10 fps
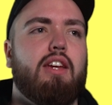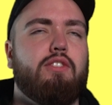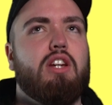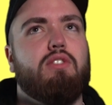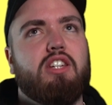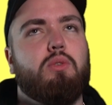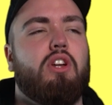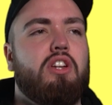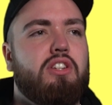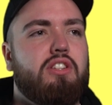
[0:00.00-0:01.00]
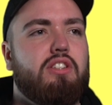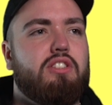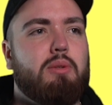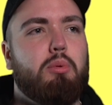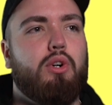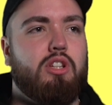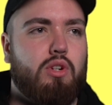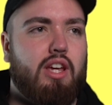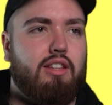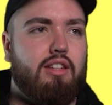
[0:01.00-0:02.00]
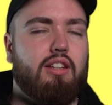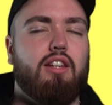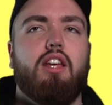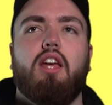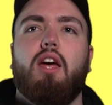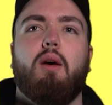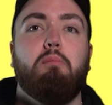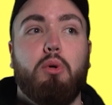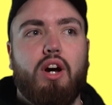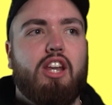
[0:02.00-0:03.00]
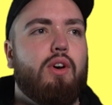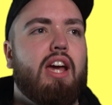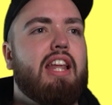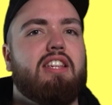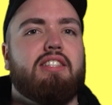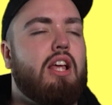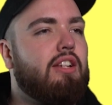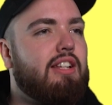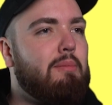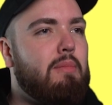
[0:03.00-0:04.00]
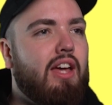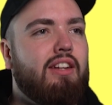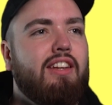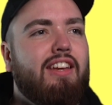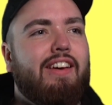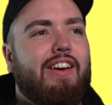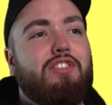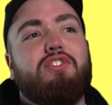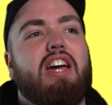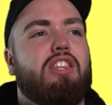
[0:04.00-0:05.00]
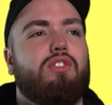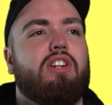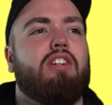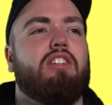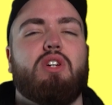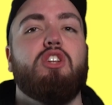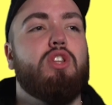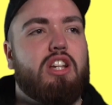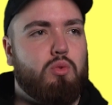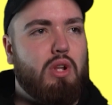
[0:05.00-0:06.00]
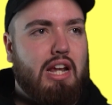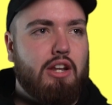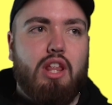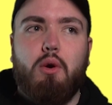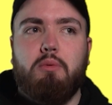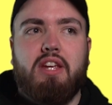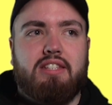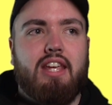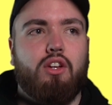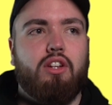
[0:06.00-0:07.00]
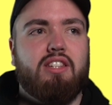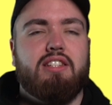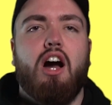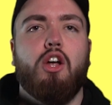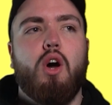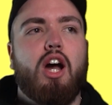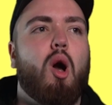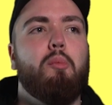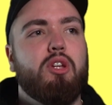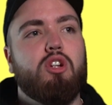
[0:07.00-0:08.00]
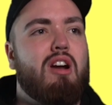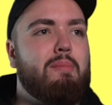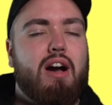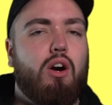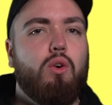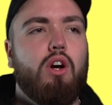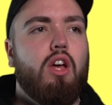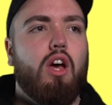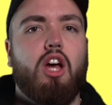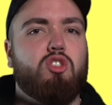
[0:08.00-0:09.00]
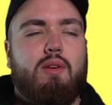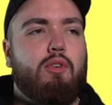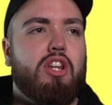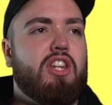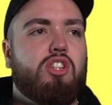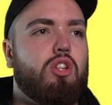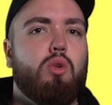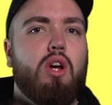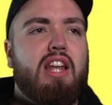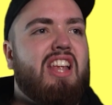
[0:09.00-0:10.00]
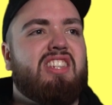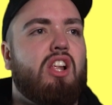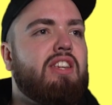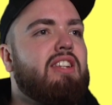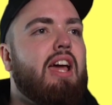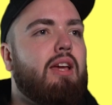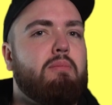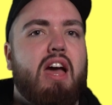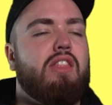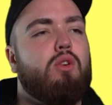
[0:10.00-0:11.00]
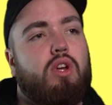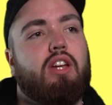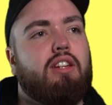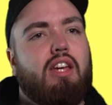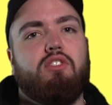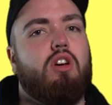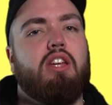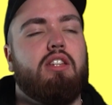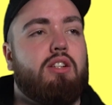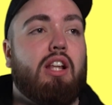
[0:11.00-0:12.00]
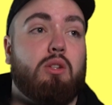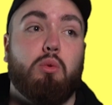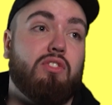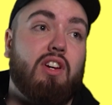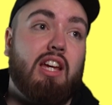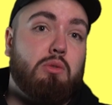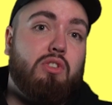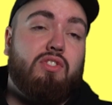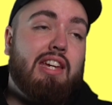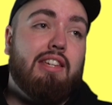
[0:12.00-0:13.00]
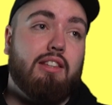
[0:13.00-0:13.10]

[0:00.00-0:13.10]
even though he released one on Jake Paul in 2018. But anyway, let's settle this like men uh, and fight in the ring. So I knew that's that, I knew that would be his take on this. He's like, oh no, I can't beat you in a rap battle, uh, so I'm not going to diss you. Let's settle this like man in the ring, even though he still hasn't want to he hasn't want to fight